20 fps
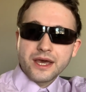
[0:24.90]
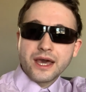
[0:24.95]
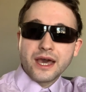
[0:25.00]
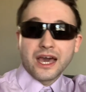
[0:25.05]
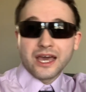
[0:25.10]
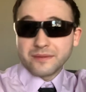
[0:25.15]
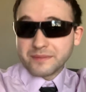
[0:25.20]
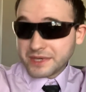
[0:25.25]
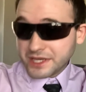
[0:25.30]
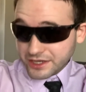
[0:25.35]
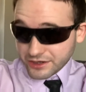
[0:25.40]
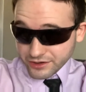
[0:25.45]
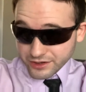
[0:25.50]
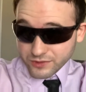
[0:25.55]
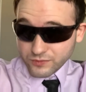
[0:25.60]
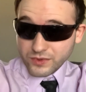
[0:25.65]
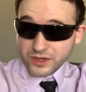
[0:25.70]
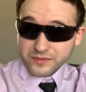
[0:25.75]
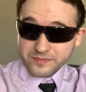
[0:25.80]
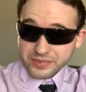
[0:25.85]
I'm here
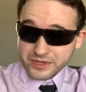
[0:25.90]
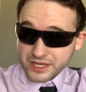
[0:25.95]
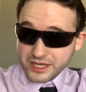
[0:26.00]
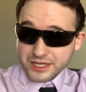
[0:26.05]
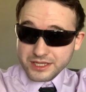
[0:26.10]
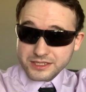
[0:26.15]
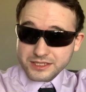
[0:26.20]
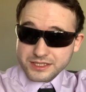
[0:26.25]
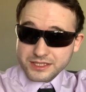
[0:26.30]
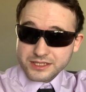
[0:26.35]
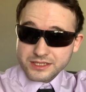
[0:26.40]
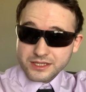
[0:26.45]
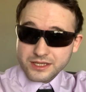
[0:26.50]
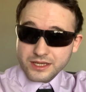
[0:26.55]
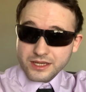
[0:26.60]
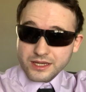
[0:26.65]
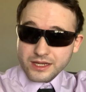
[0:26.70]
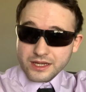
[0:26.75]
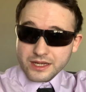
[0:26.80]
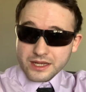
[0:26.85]
in one piece,
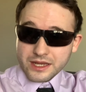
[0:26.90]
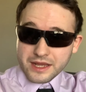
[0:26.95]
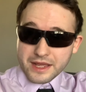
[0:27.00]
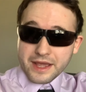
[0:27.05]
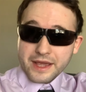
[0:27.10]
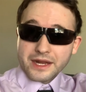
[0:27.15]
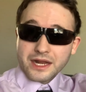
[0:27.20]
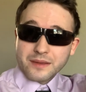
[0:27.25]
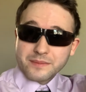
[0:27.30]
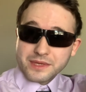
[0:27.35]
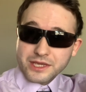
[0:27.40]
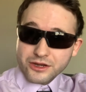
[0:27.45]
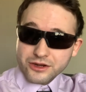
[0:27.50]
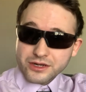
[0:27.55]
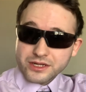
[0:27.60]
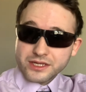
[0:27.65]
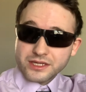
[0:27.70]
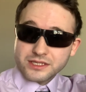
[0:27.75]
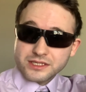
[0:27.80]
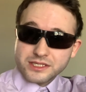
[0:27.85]
and I'm
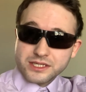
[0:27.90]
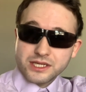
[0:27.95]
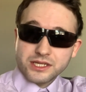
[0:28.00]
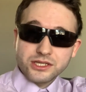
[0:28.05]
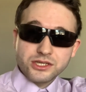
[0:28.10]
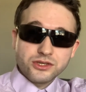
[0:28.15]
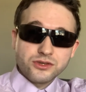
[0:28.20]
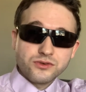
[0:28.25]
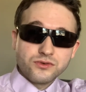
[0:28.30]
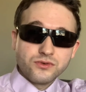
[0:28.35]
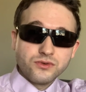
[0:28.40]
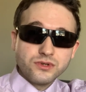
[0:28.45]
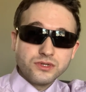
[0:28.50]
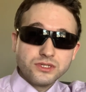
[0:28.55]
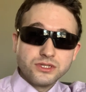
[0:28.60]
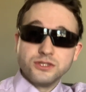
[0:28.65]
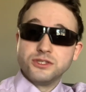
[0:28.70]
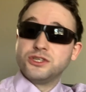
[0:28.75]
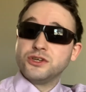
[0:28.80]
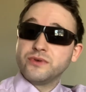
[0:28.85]
here to continue
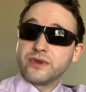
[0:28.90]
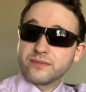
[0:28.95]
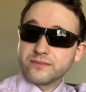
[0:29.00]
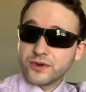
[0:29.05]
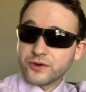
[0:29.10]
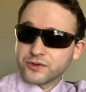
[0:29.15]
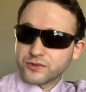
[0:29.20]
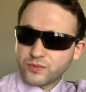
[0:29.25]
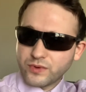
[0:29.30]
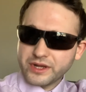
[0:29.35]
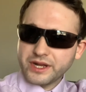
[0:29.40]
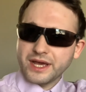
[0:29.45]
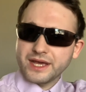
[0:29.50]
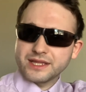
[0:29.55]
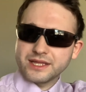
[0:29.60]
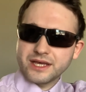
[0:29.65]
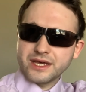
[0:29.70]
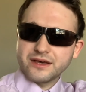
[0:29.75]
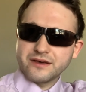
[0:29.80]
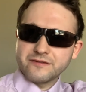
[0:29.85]
doing both what I
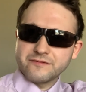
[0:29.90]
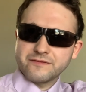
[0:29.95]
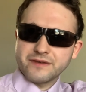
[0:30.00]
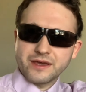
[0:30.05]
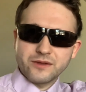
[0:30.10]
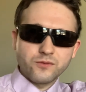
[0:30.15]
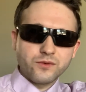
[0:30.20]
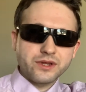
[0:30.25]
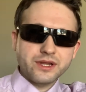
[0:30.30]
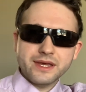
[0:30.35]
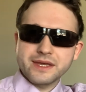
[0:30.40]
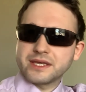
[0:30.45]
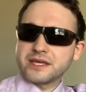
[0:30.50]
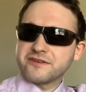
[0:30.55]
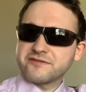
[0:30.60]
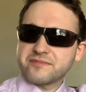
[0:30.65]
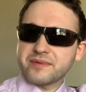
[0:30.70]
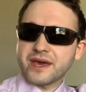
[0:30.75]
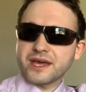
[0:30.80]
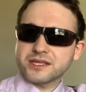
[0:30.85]
love and what I
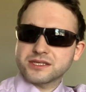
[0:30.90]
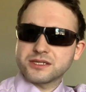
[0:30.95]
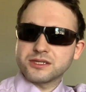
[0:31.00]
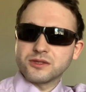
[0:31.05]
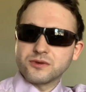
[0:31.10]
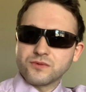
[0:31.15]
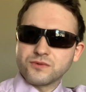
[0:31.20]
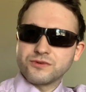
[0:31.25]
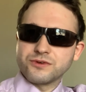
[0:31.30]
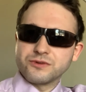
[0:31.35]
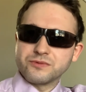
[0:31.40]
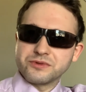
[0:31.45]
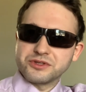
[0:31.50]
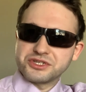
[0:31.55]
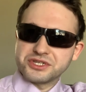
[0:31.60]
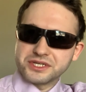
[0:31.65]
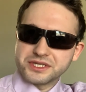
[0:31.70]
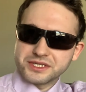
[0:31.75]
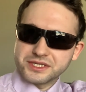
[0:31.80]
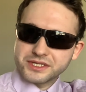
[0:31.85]
give back to the world,
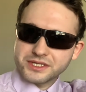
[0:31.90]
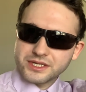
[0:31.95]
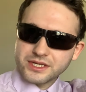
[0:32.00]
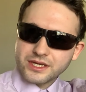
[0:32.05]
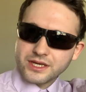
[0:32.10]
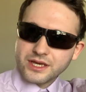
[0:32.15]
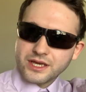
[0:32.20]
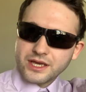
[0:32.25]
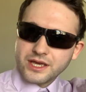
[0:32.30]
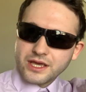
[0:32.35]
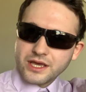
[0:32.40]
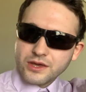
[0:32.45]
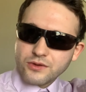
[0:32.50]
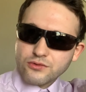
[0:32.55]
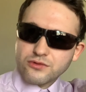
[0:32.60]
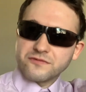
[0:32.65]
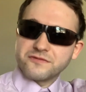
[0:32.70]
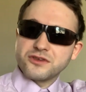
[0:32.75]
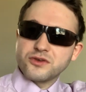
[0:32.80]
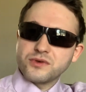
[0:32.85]
which is
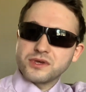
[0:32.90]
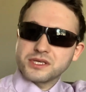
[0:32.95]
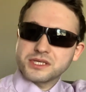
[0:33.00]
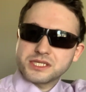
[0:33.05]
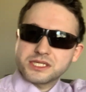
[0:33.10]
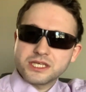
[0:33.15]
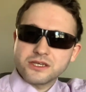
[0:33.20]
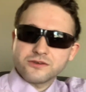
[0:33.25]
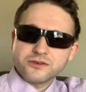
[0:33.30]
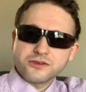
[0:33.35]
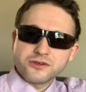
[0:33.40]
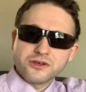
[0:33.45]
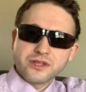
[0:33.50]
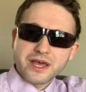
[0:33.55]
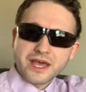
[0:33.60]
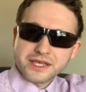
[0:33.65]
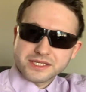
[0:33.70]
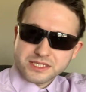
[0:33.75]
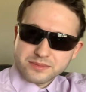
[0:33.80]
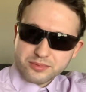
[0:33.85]
reviewing cereal
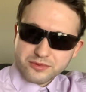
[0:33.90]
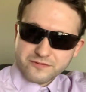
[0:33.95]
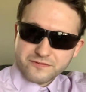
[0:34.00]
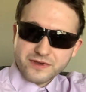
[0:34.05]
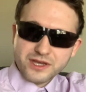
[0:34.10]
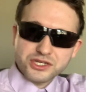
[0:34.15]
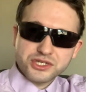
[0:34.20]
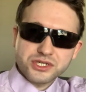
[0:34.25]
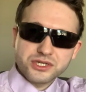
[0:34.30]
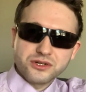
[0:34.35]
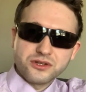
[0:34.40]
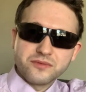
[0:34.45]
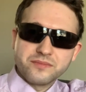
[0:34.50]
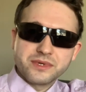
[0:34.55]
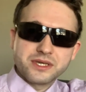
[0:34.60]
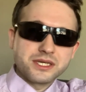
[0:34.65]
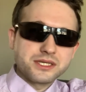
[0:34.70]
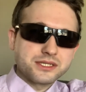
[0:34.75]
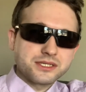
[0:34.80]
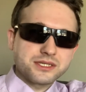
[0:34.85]
as a professional,
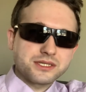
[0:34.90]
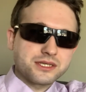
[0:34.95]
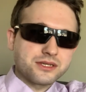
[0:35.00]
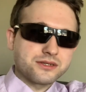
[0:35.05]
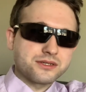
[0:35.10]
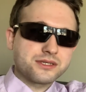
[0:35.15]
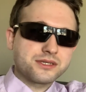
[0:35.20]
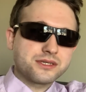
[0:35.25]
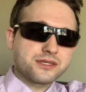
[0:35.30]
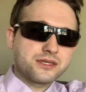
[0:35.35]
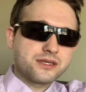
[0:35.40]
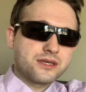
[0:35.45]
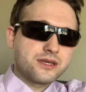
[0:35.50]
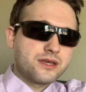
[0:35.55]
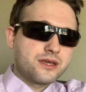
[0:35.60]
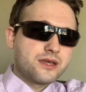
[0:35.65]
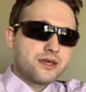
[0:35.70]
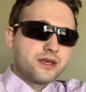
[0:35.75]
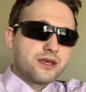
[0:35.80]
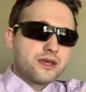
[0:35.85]
because there's
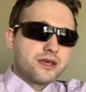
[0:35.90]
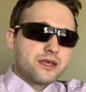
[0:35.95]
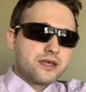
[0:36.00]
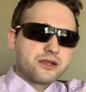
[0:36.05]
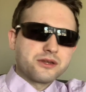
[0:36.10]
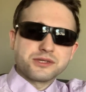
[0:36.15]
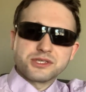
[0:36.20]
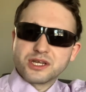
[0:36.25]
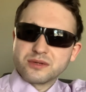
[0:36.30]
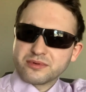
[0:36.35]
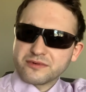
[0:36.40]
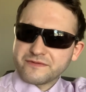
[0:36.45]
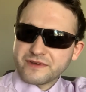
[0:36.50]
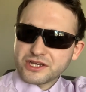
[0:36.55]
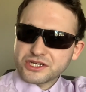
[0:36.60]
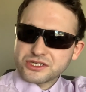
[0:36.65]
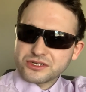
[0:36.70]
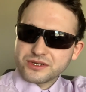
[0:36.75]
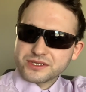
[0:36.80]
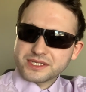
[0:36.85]
no
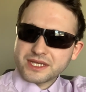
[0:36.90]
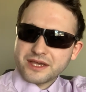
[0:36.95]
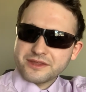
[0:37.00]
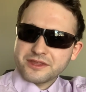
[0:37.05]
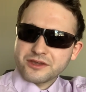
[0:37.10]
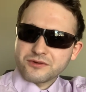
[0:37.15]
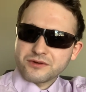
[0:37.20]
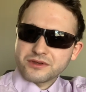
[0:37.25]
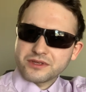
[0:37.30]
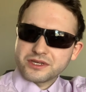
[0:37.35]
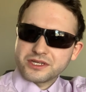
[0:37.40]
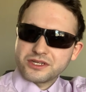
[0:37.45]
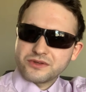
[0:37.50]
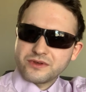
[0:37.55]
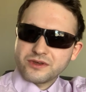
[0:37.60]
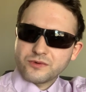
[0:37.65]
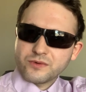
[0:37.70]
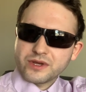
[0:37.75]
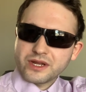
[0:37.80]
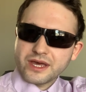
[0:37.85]
professionals out there really
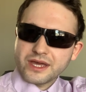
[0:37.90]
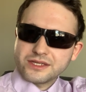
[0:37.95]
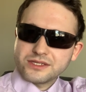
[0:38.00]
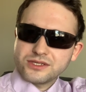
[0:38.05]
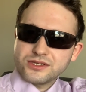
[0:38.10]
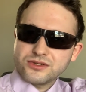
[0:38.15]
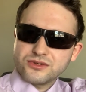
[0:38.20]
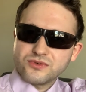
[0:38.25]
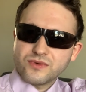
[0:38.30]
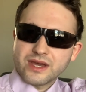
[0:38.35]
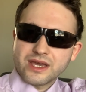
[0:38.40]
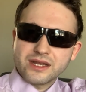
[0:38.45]
doing what I do.